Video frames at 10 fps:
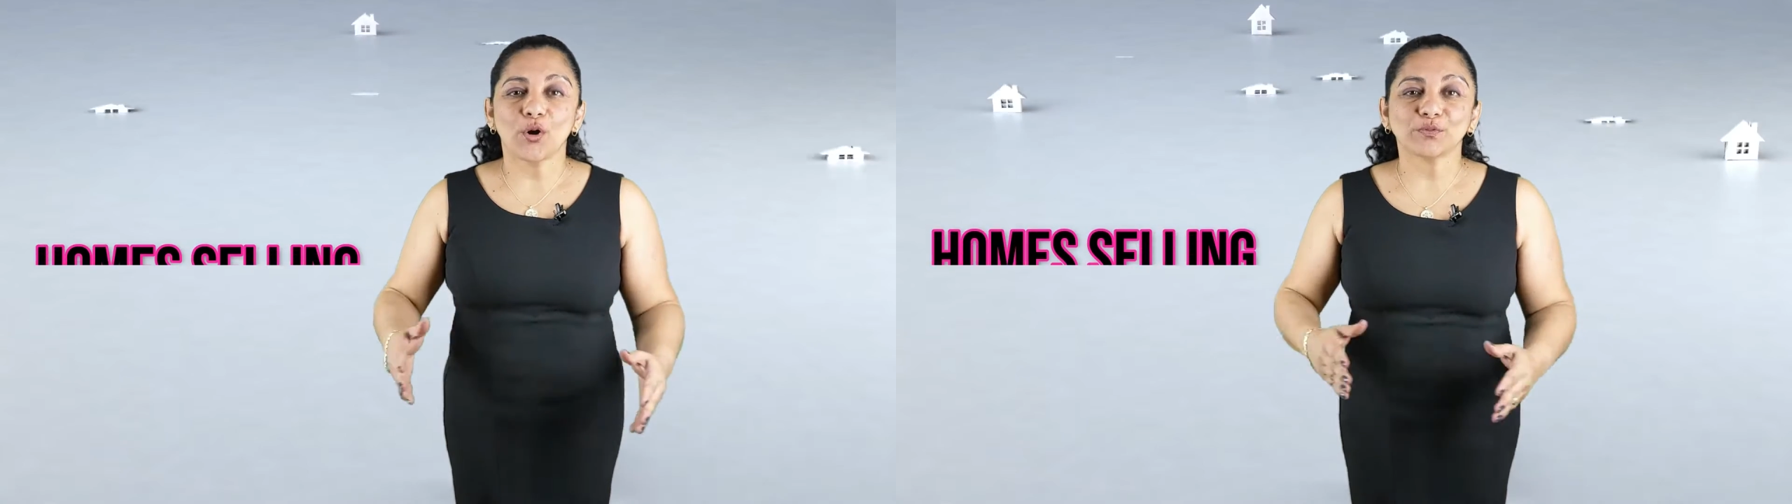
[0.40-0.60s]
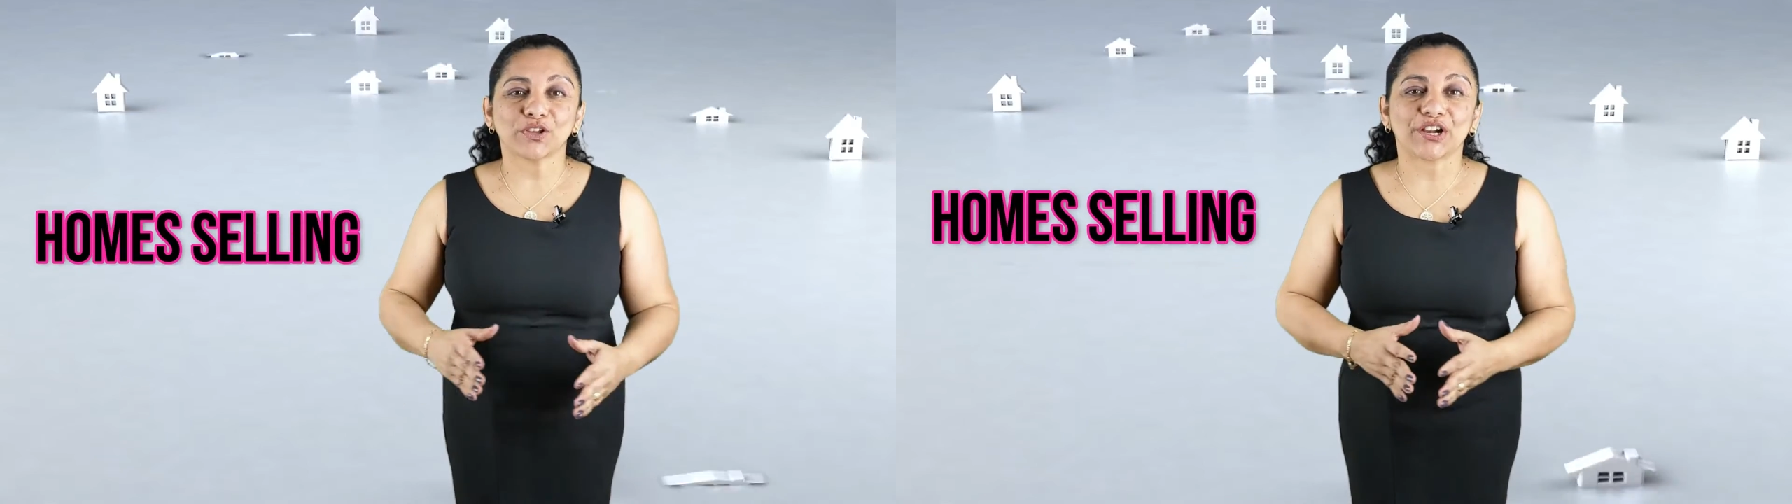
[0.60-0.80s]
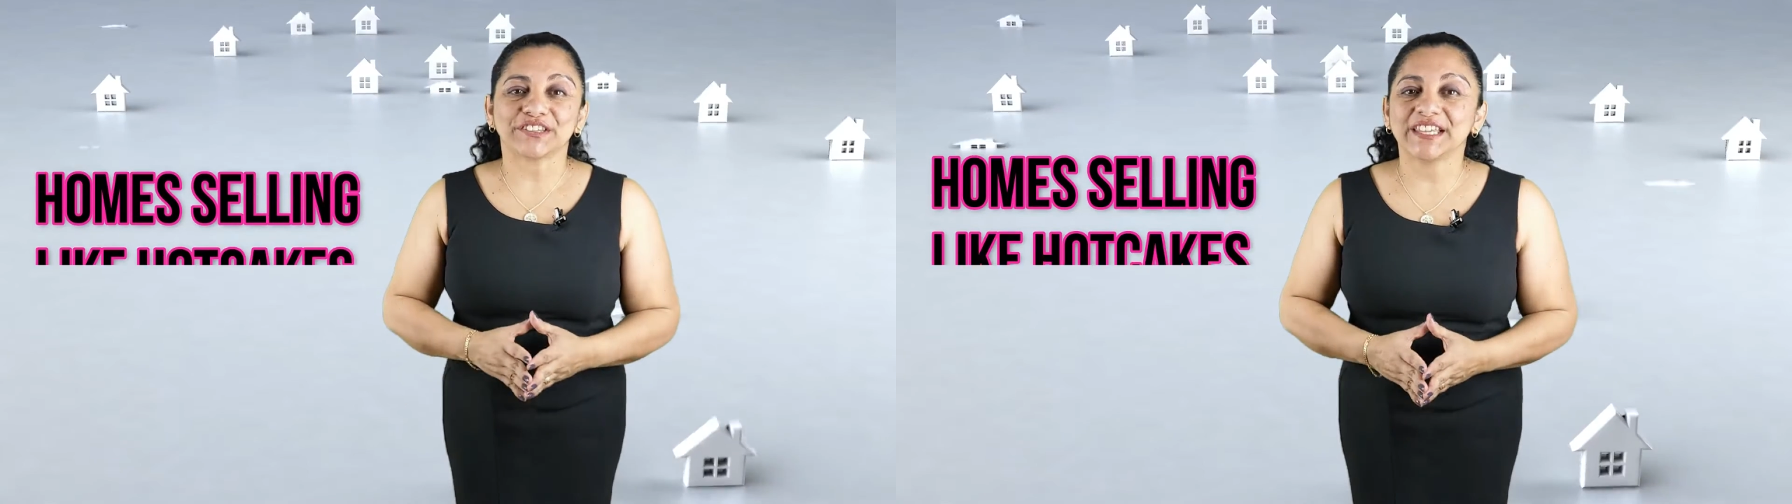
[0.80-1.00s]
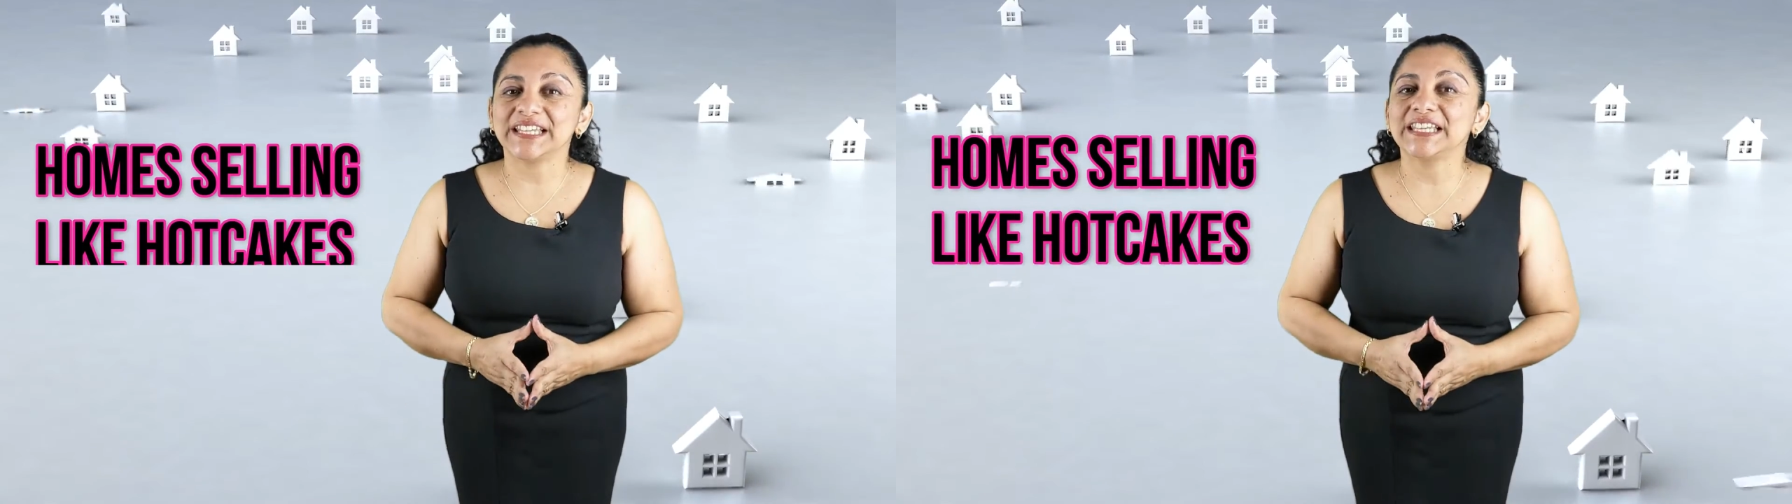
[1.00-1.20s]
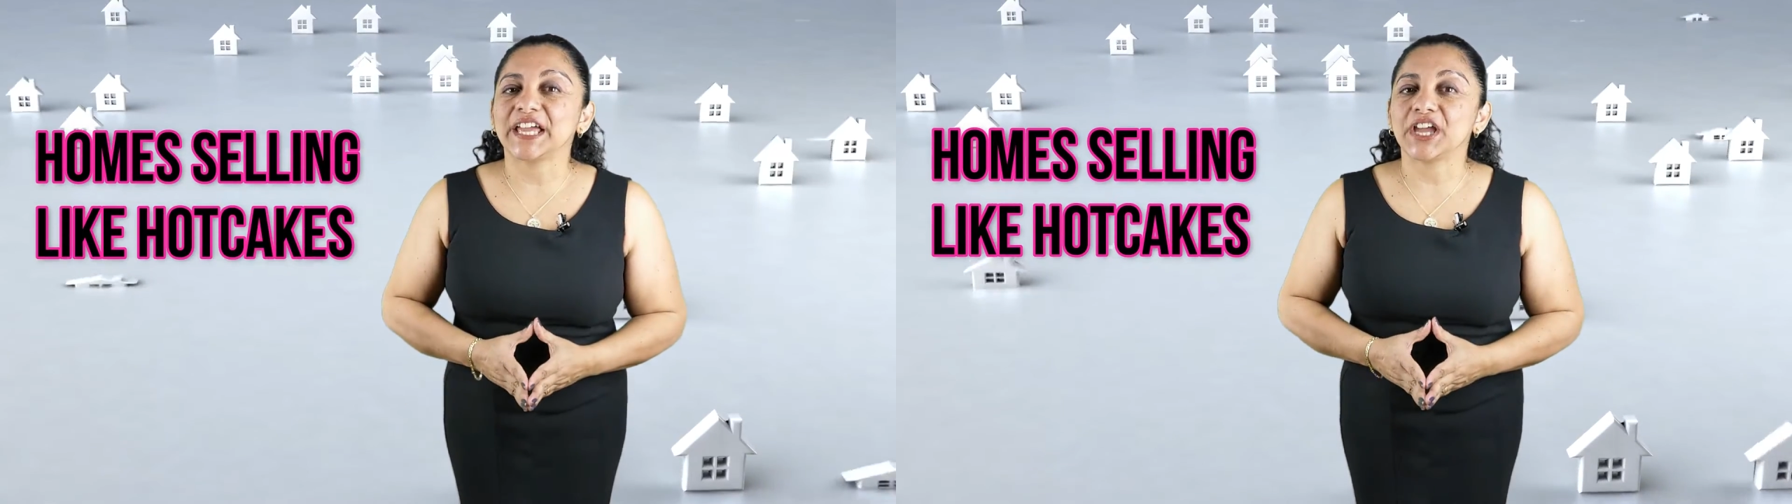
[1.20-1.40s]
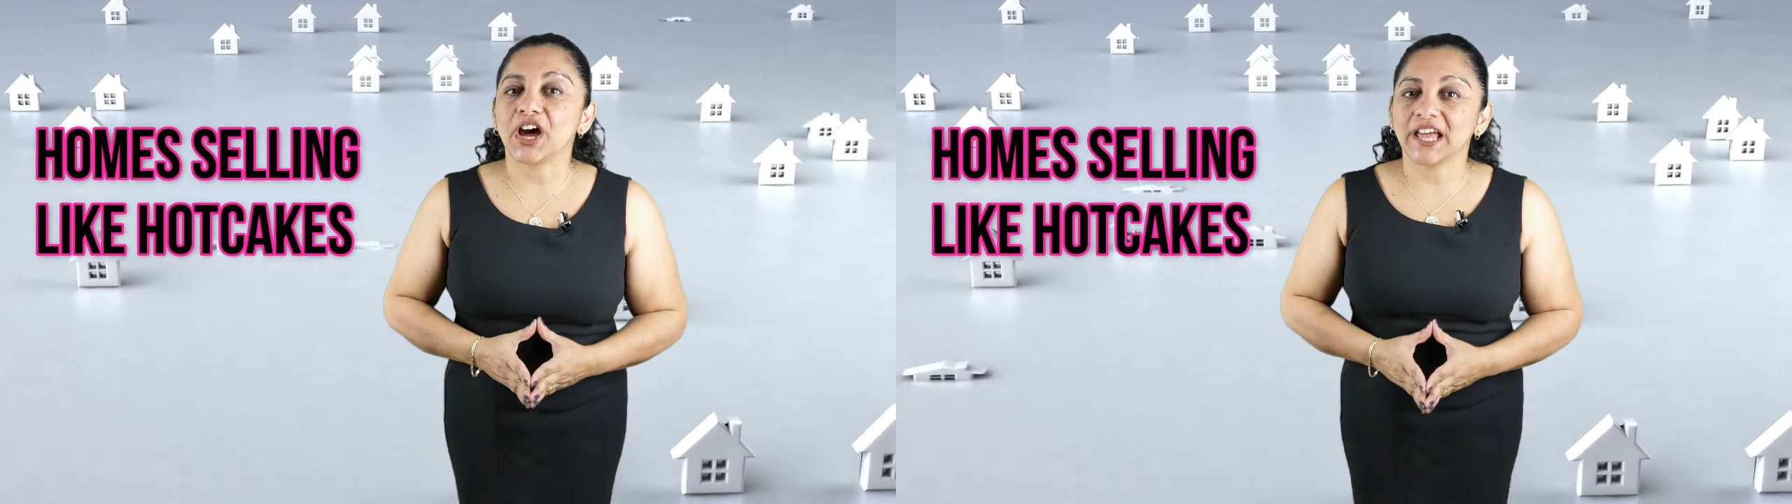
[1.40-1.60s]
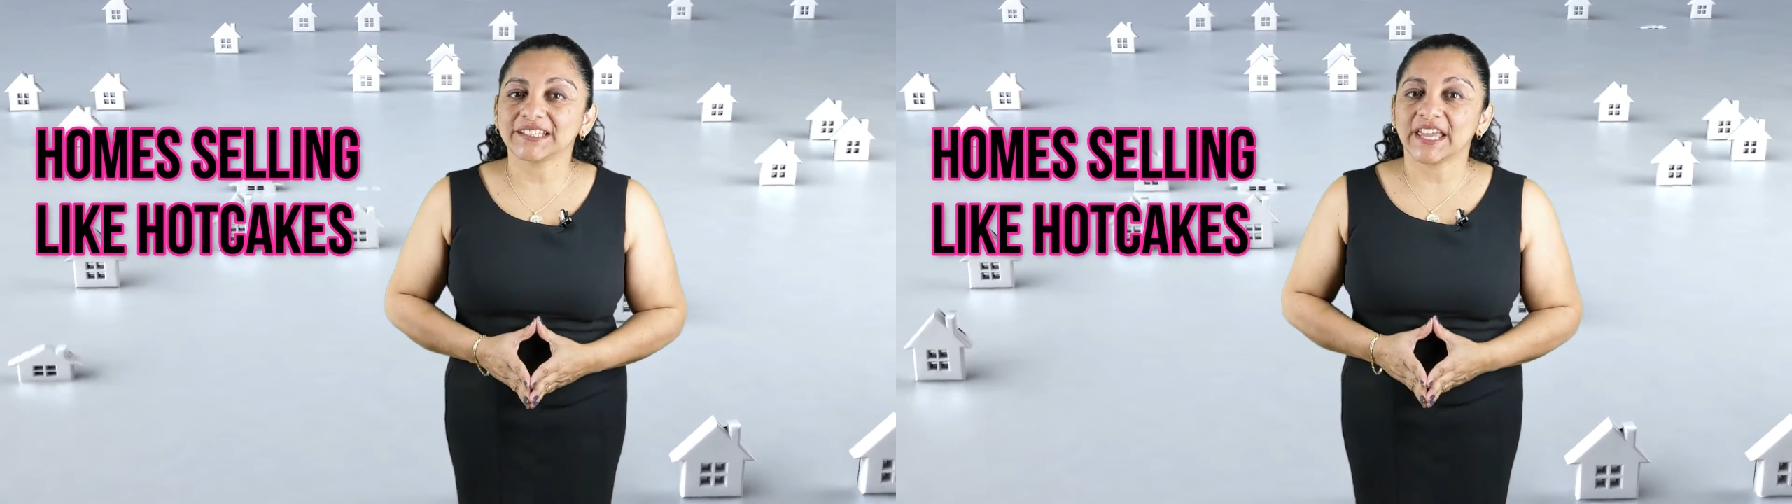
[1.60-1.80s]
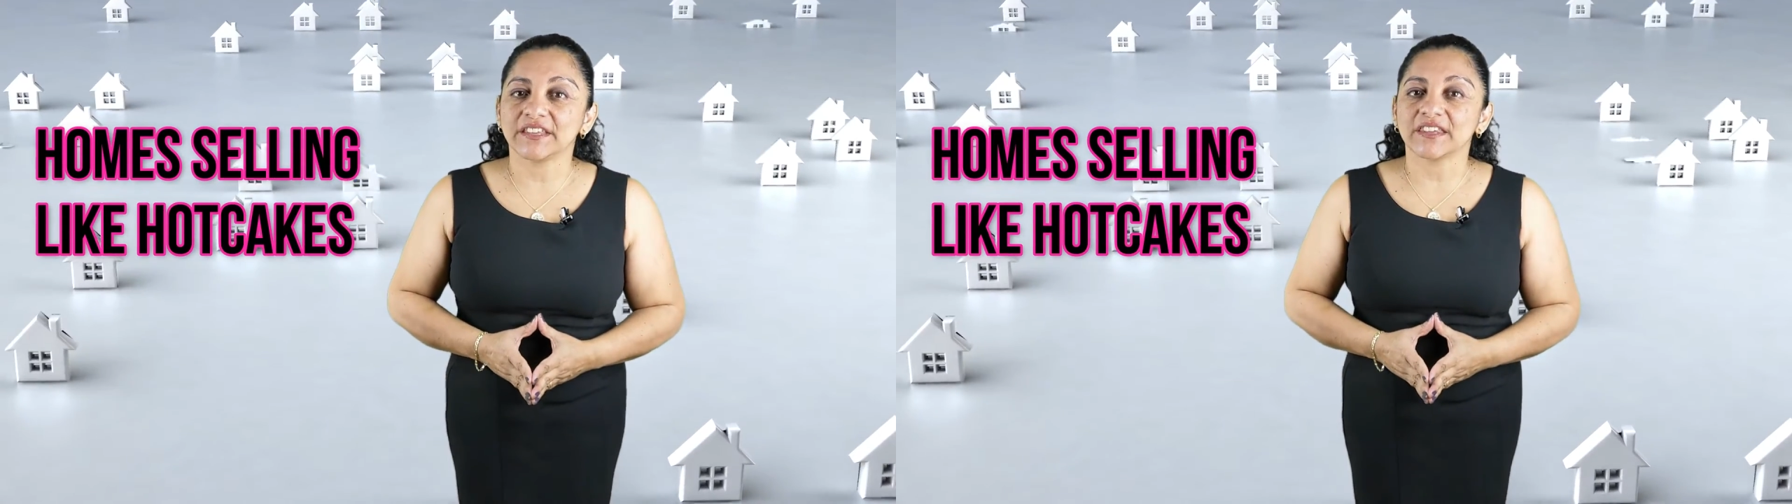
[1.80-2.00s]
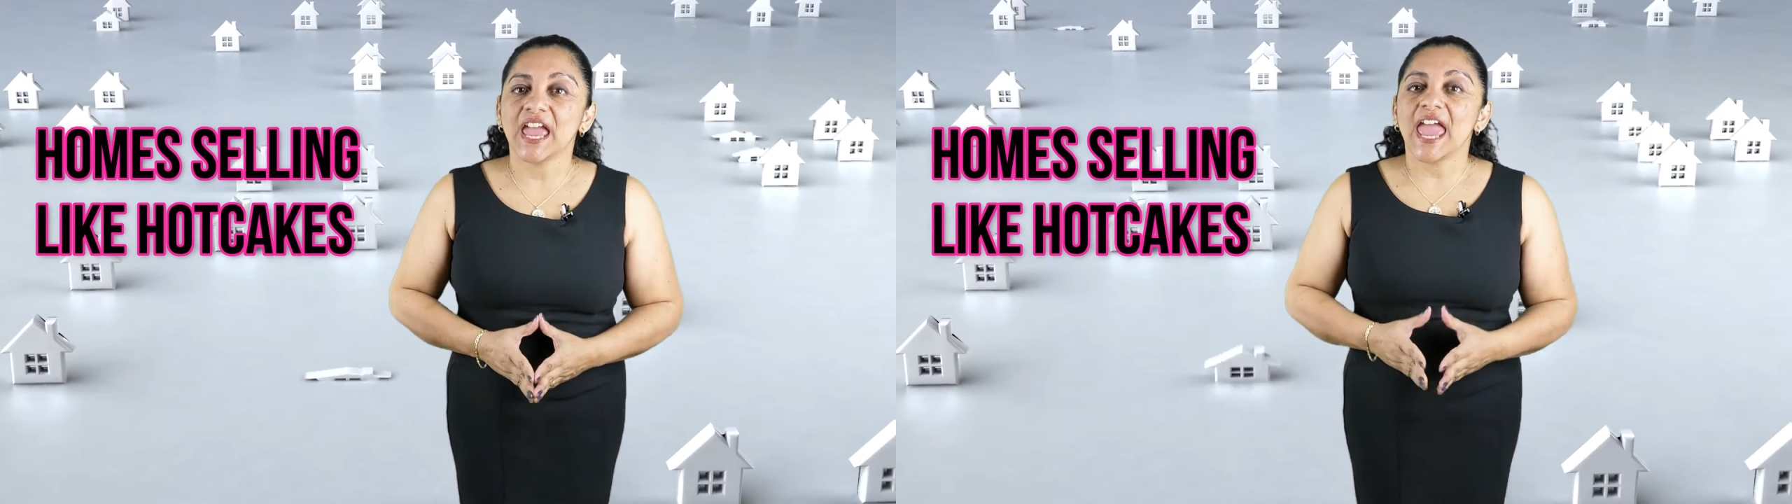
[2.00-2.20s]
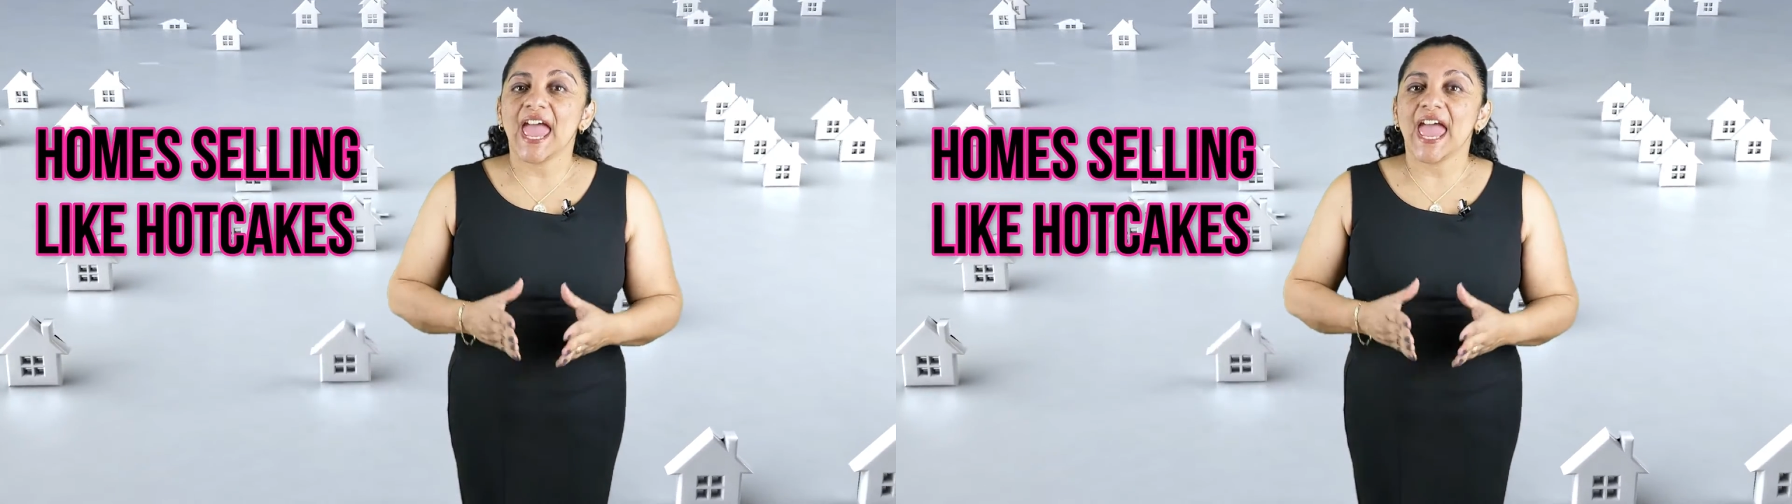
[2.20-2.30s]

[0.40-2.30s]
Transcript: Homes are selling like hotcakes,